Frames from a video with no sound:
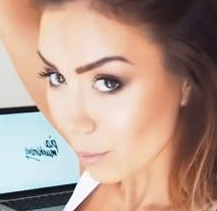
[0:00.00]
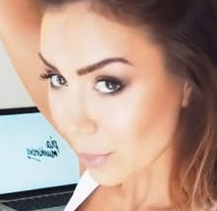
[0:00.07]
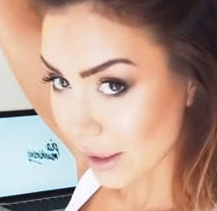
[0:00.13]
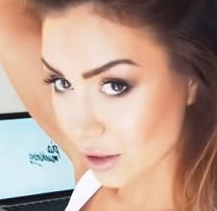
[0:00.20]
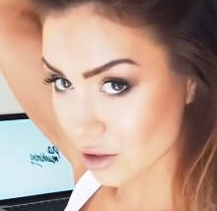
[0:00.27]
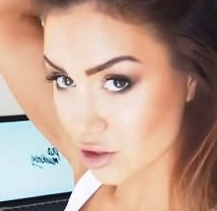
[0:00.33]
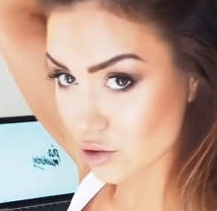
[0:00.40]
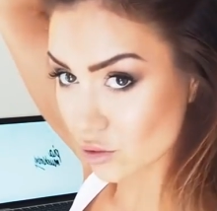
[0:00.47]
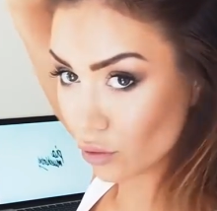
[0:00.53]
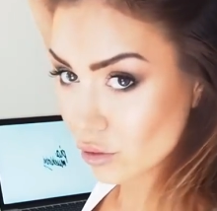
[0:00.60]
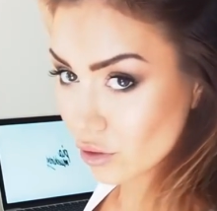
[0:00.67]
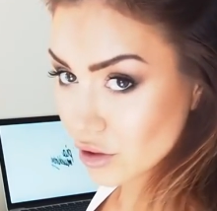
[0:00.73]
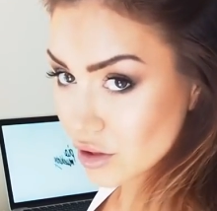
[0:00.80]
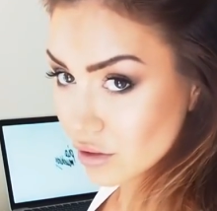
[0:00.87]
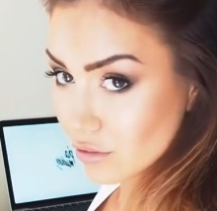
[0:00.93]
being sure
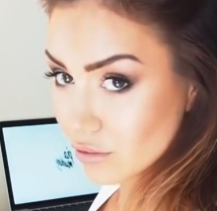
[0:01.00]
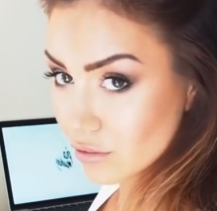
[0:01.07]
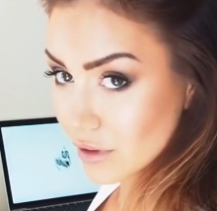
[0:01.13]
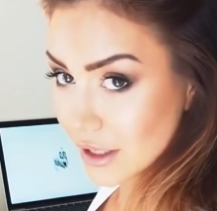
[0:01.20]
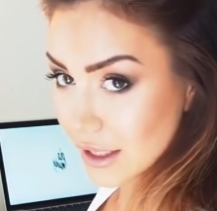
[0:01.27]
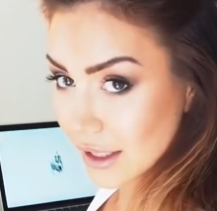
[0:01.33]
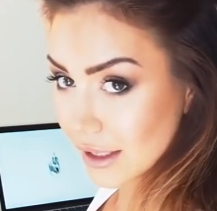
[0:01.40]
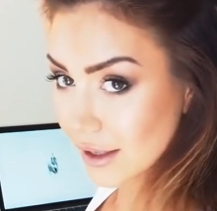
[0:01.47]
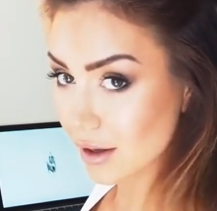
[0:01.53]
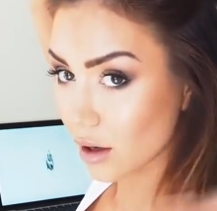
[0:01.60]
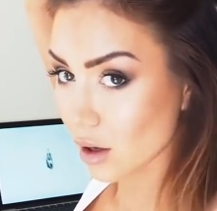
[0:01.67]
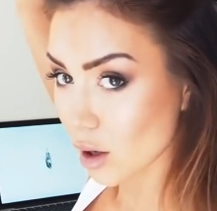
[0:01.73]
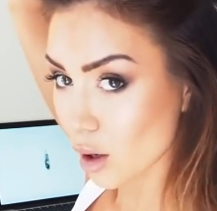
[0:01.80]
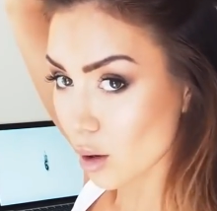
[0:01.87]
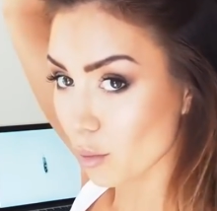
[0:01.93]
not to really
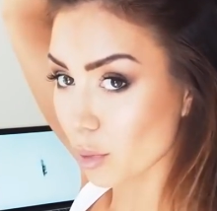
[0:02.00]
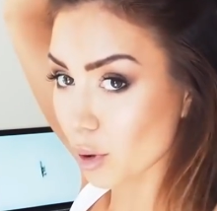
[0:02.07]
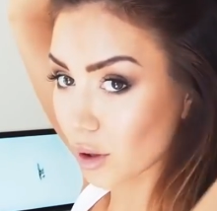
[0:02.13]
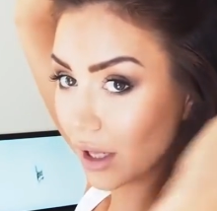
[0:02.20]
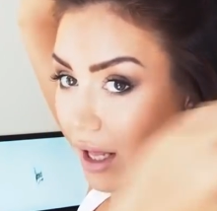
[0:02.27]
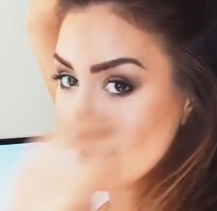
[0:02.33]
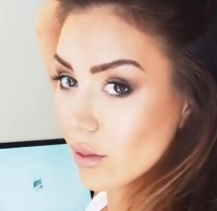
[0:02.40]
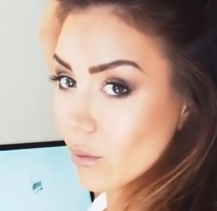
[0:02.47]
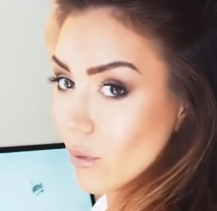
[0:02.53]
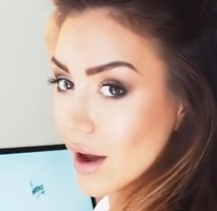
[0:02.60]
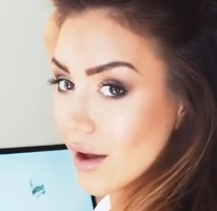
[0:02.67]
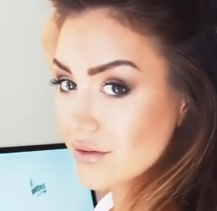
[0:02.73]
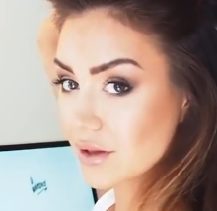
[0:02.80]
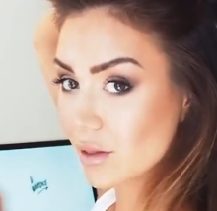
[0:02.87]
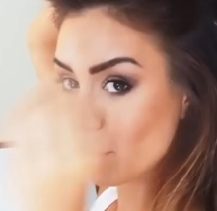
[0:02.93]
pull out the
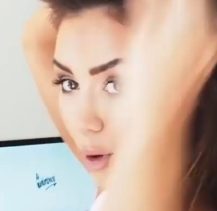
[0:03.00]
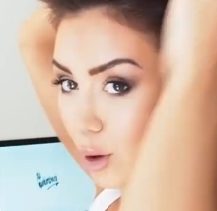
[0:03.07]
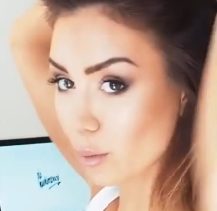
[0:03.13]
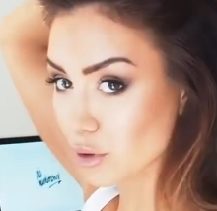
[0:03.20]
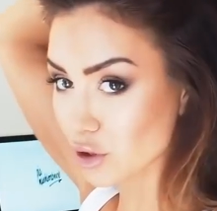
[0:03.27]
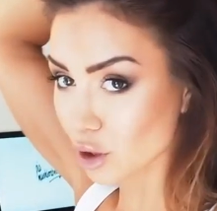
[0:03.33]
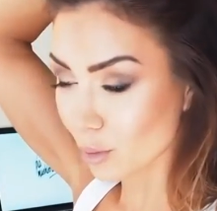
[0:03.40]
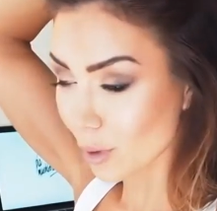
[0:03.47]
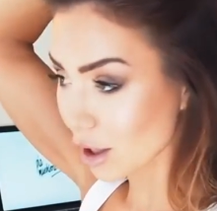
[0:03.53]
waves at the bottom too